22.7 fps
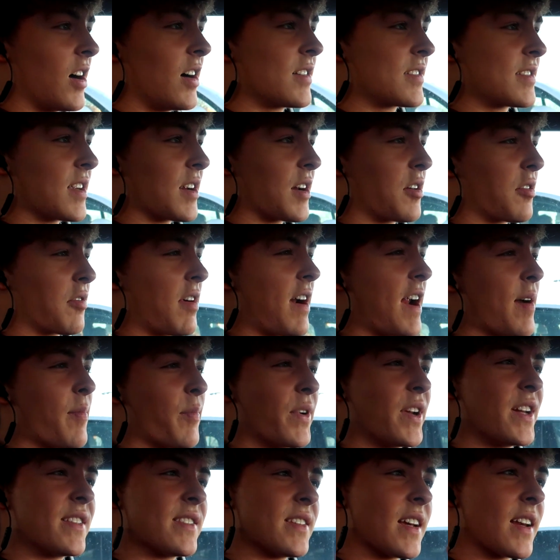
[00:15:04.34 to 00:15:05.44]
constant cramp,
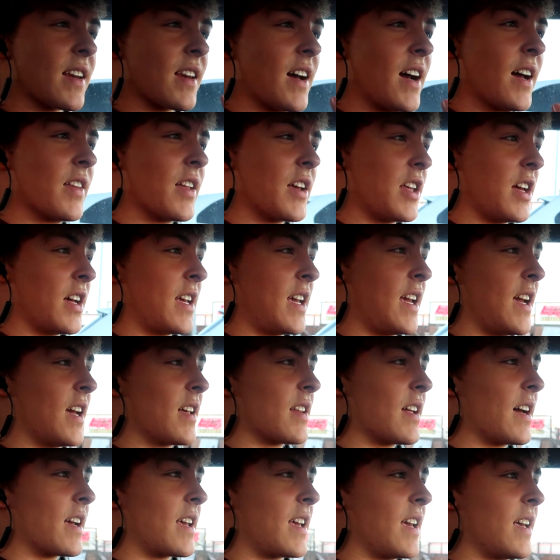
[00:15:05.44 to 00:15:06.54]
but it's like not like I
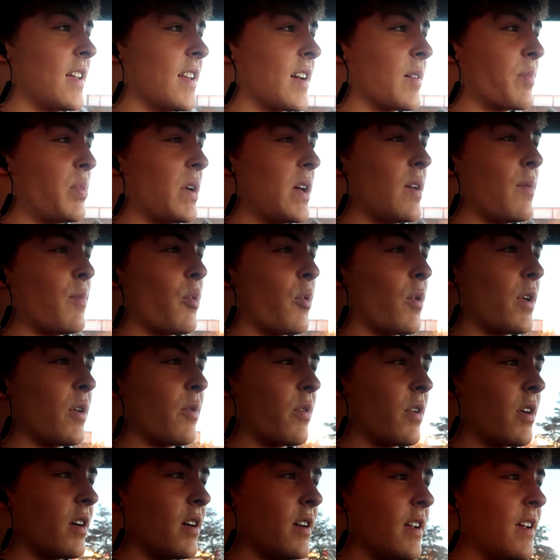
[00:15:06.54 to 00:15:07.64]
can't I can't like pinpoint
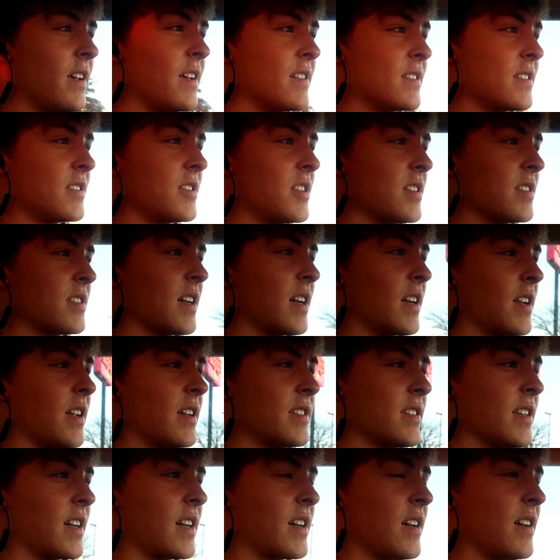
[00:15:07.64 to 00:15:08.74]
where it is. It's just like
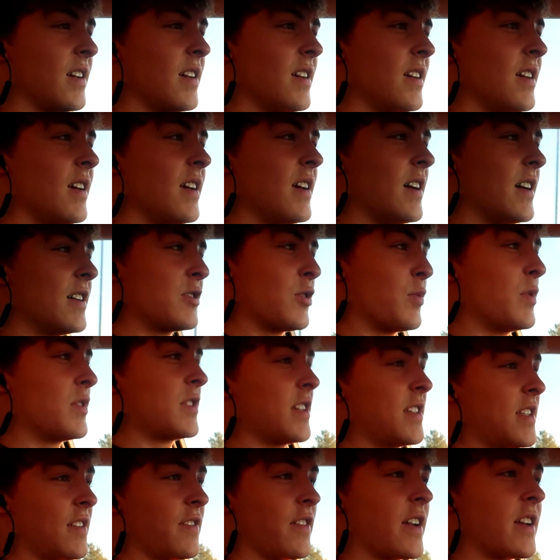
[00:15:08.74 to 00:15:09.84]
it's like it's
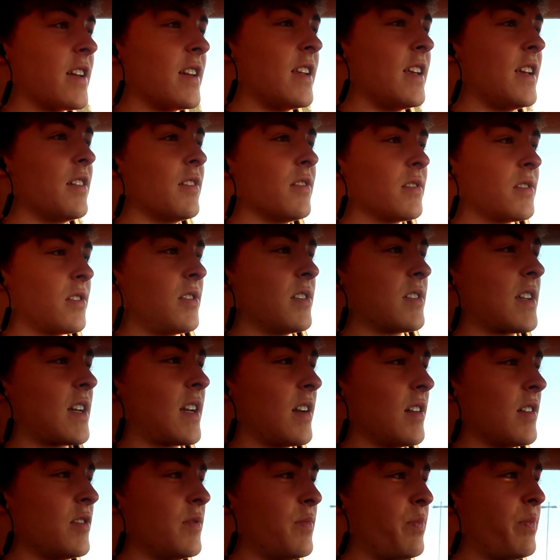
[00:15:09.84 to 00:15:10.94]
almost as if like needles are just
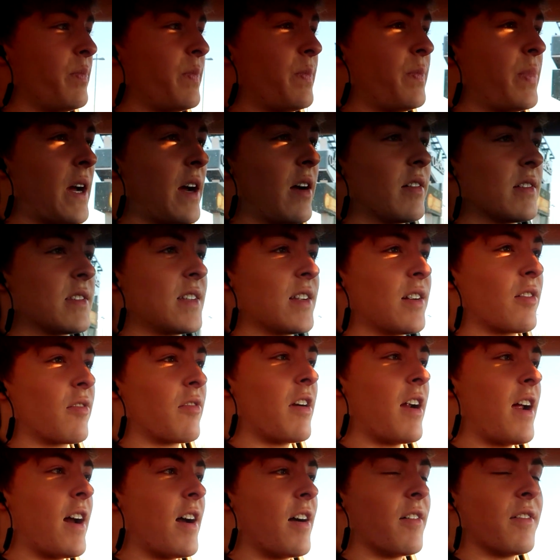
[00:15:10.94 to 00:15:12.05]
kind of bouncing
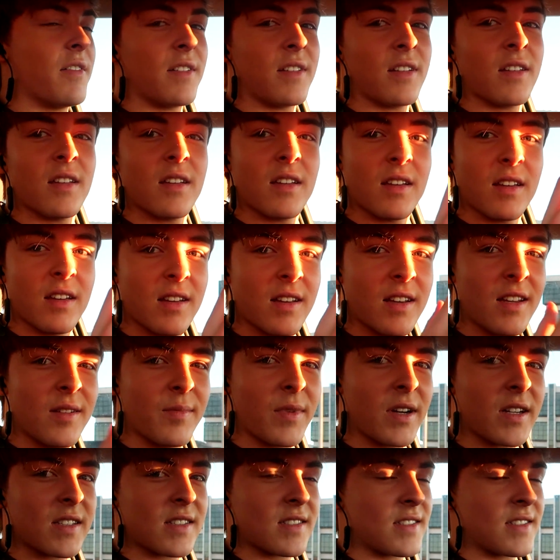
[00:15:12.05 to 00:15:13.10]
around in my